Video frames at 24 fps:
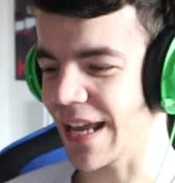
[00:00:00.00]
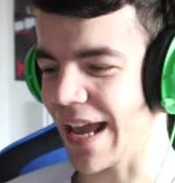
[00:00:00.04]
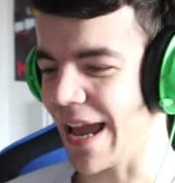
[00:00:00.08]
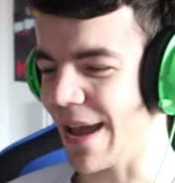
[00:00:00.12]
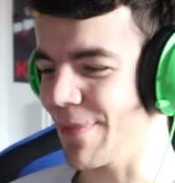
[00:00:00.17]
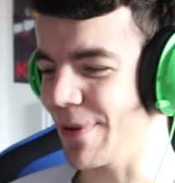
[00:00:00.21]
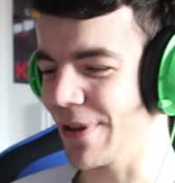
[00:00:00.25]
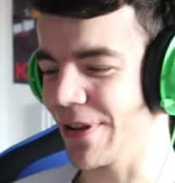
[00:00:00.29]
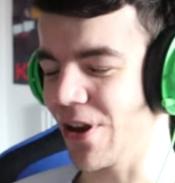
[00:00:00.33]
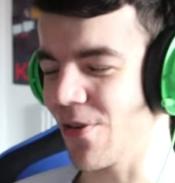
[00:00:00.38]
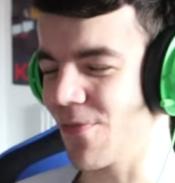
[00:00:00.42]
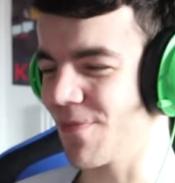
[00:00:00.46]
Yeah,
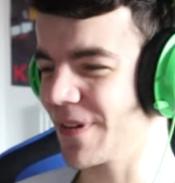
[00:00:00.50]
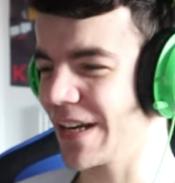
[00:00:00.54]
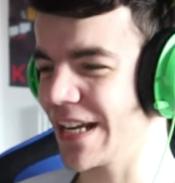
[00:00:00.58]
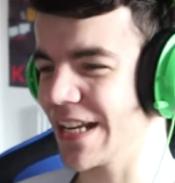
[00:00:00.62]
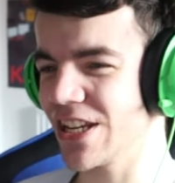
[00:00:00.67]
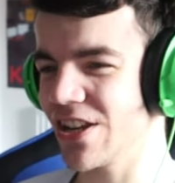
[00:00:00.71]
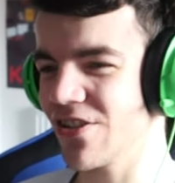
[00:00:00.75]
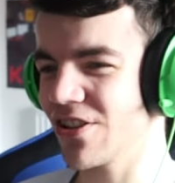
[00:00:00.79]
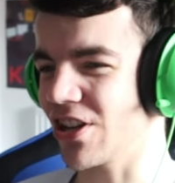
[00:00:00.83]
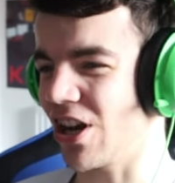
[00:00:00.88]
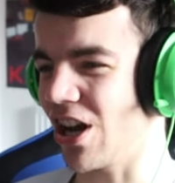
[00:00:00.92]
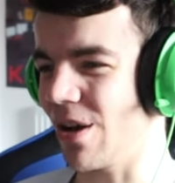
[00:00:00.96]
but
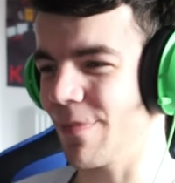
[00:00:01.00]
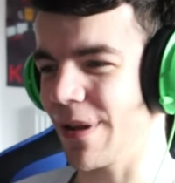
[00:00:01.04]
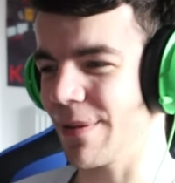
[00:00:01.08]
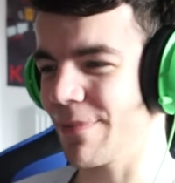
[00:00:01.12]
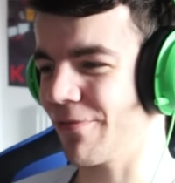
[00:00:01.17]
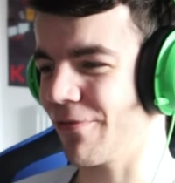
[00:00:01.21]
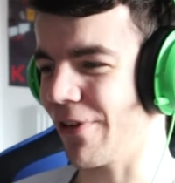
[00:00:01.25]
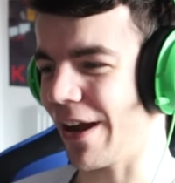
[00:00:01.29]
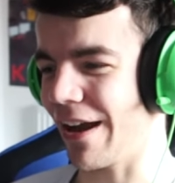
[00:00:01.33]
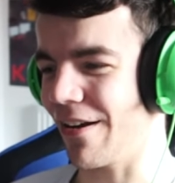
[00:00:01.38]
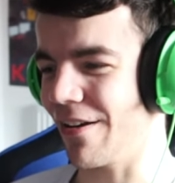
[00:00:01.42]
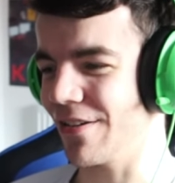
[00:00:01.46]
Opaline, you can't be
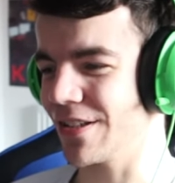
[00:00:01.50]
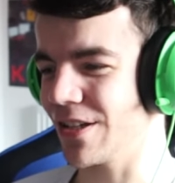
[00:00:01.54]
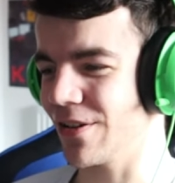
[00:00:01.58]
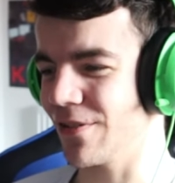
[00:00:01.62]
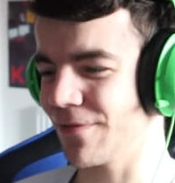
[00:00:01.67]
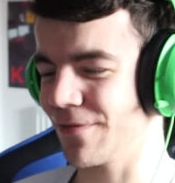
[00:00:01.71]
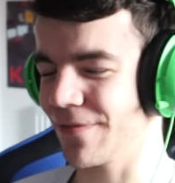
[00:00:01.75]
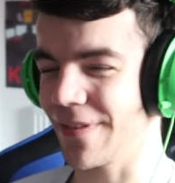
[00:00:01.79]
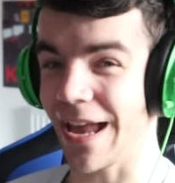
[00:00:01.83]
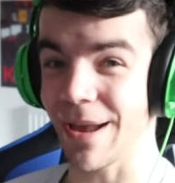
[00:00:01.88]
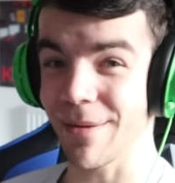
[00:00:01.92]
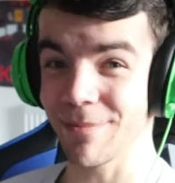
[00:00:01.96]
proud
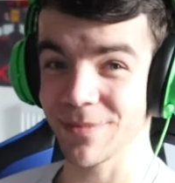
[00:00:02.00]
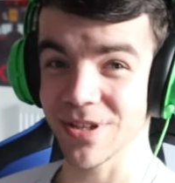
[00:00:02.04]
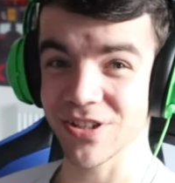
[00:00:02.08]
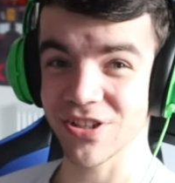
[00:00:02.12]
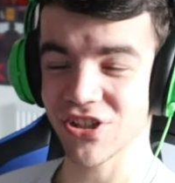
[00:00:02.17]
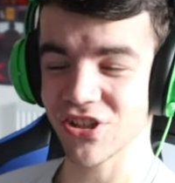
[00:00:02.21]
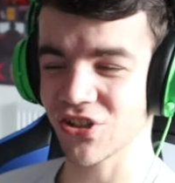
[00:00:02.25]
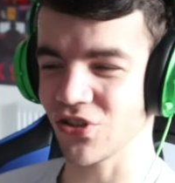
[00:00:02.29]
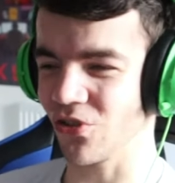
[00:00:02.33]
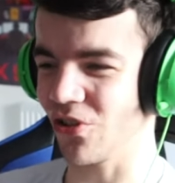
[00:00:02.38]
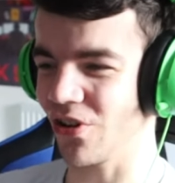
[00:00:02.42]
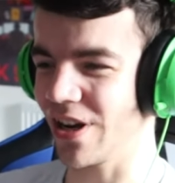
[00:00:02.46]
of them
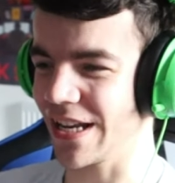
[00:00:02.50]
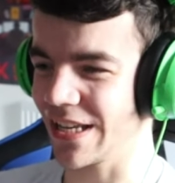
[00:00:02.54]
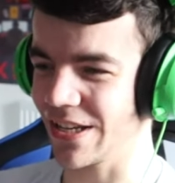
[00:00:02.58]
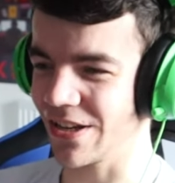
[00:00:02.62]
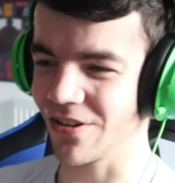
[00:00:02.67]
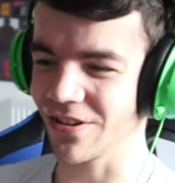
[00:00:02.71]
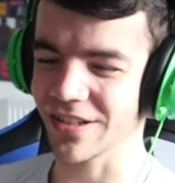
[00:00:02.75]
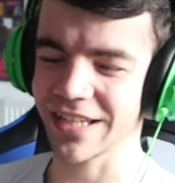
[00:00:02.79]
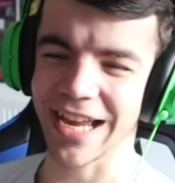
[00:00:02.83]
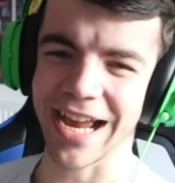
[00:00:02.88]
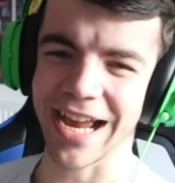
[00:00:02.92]
destroying your